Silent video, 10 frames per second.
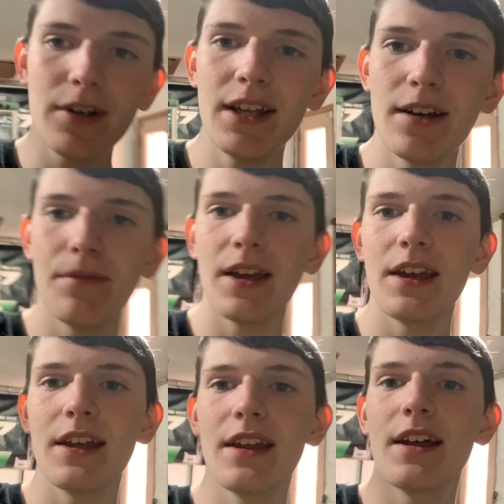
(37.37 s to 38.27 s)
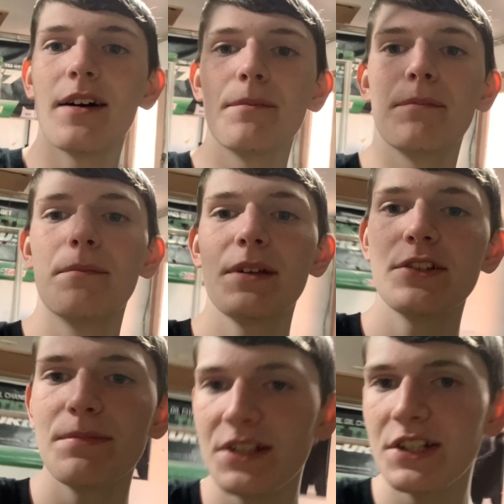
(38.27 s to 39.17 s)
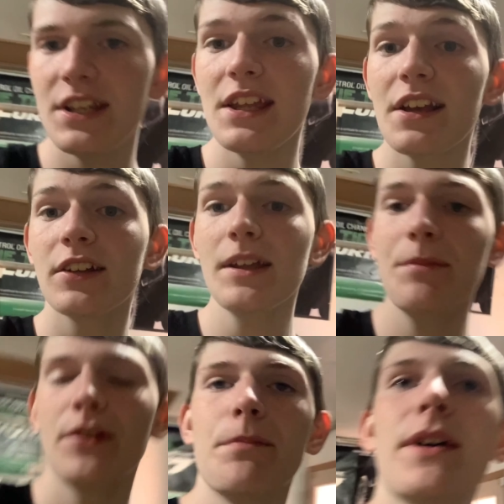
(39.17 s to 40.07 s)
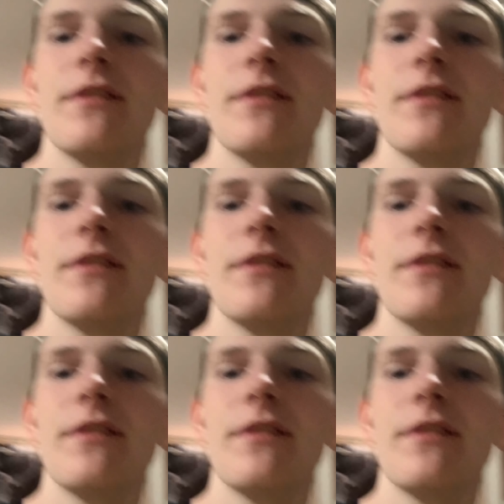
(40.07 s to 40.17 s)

of a um, Mitsubishi Eclipse, but